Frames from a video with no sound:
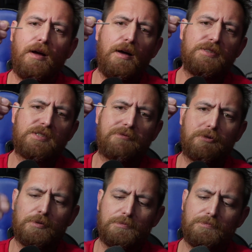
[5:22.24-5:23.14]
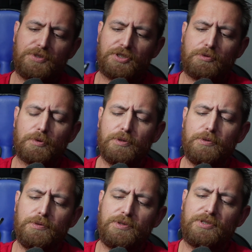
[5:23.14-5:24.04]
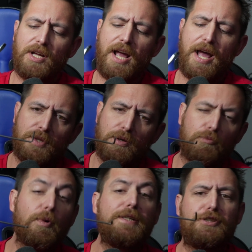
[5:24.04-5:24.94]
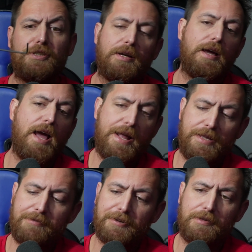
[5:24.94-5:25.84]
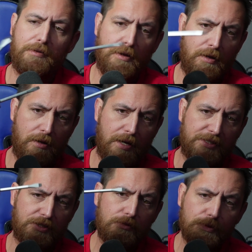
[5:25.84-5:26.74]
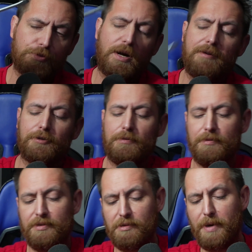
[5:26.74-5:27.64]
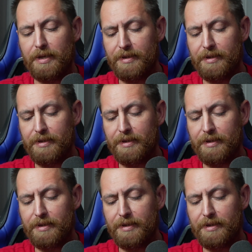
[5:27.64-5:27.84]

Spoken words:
several screws and wrenches and even a screwdriver to make these